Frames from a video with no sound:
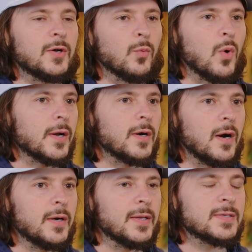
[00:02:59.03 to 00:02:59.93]
your water
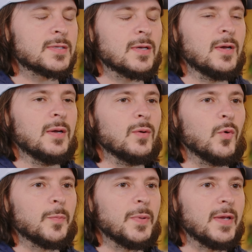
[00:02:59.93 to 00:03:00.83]
hardness,
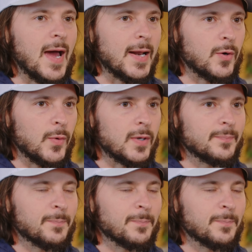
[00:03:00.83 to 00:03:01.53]
would be adequate.